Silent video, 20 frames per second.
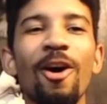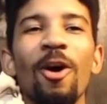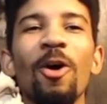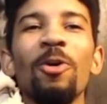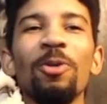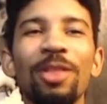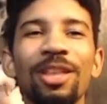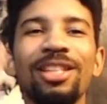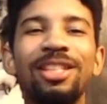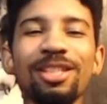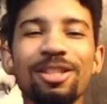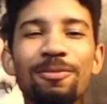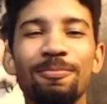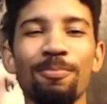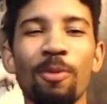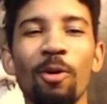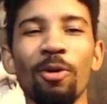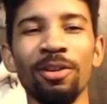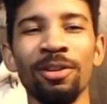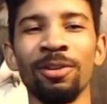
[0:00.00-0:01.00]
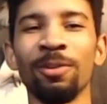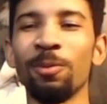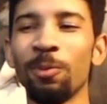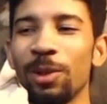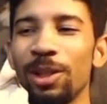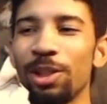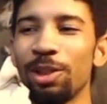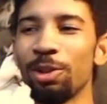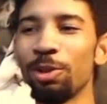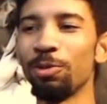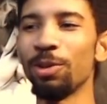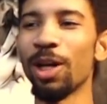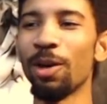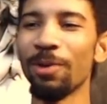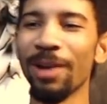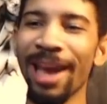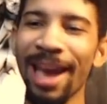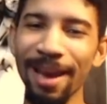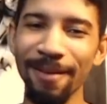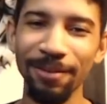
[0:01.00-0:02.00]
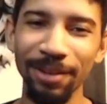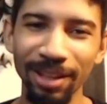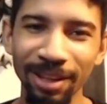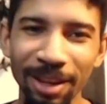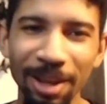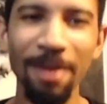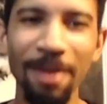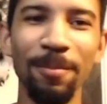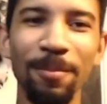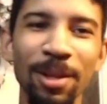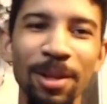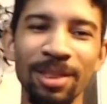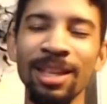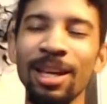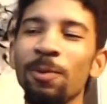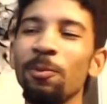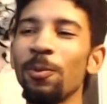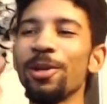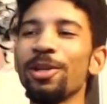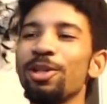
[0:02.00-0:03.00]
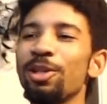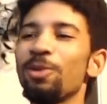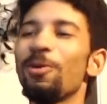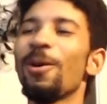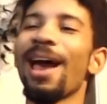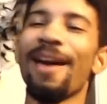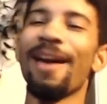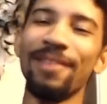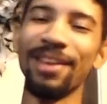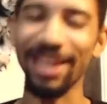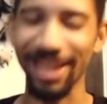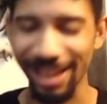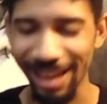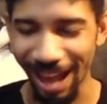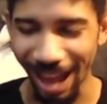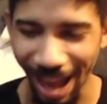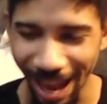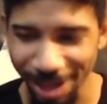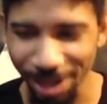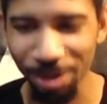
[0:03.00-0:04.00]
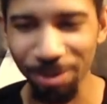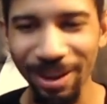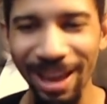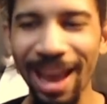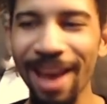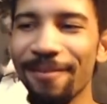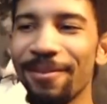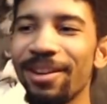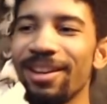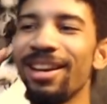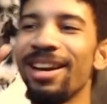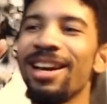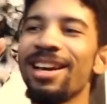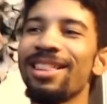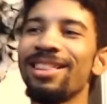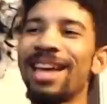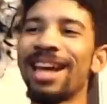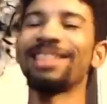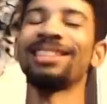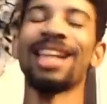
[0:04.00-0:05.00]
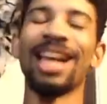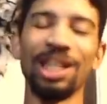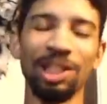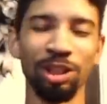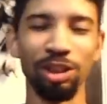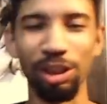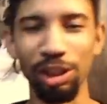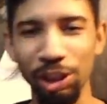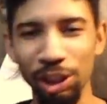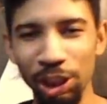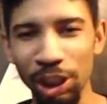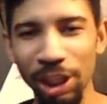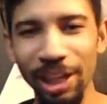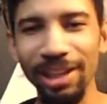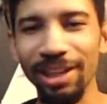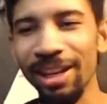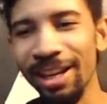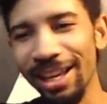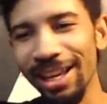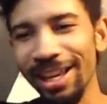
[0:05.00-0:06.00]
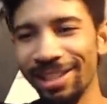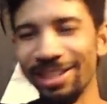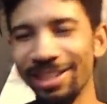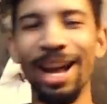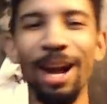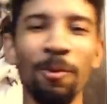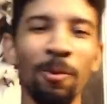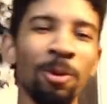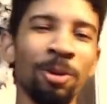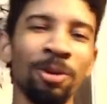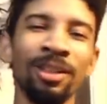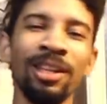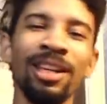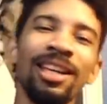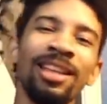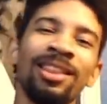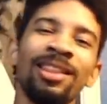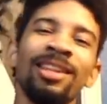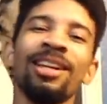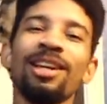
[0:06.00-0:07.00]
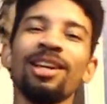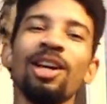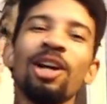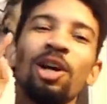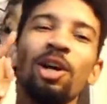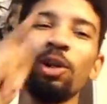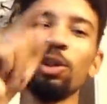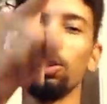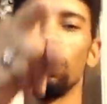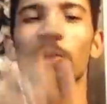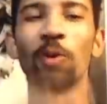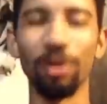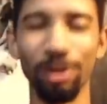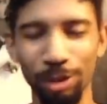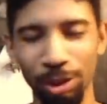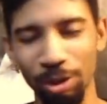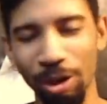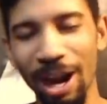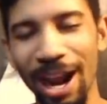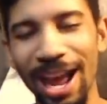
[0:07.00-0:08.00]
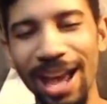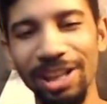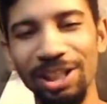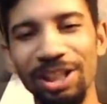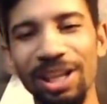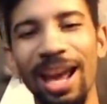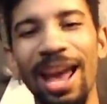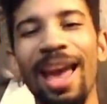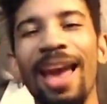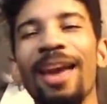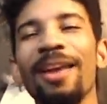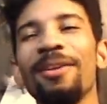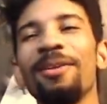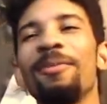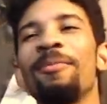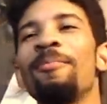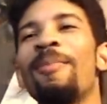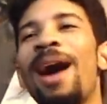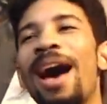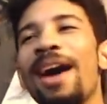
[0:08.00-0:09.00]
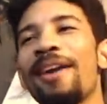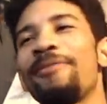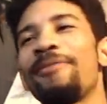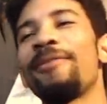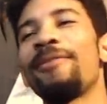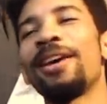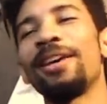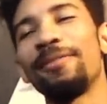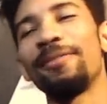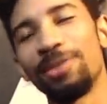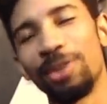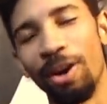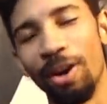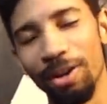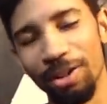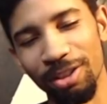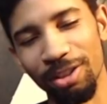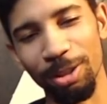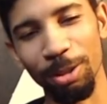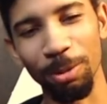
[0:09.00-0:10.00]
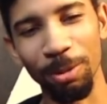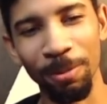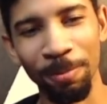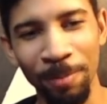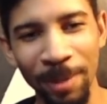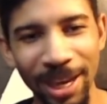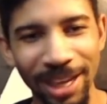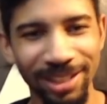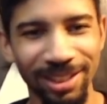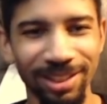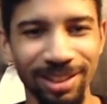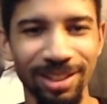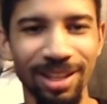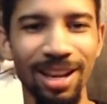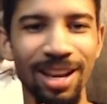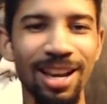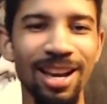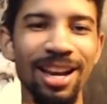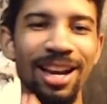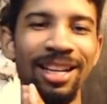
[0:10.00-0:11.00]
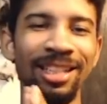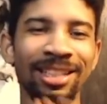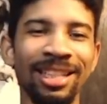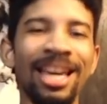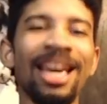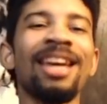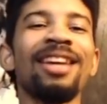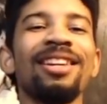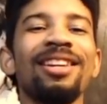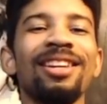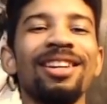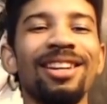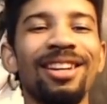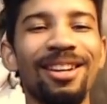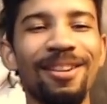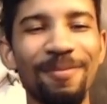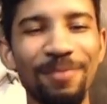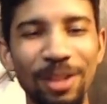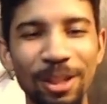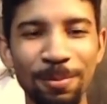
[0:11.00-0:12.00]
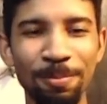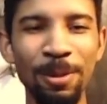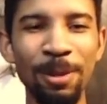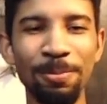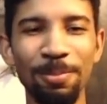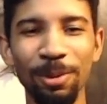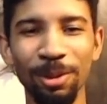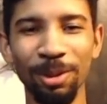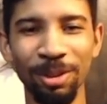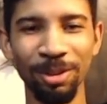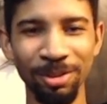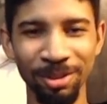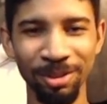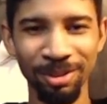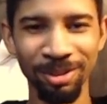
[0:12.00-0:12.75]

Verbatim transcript: oh, this is important when you don't have it, but then when you have it and I don't have it, that's actually shit. It's not worth anything you are trash and my faves are still the best. Again, these people are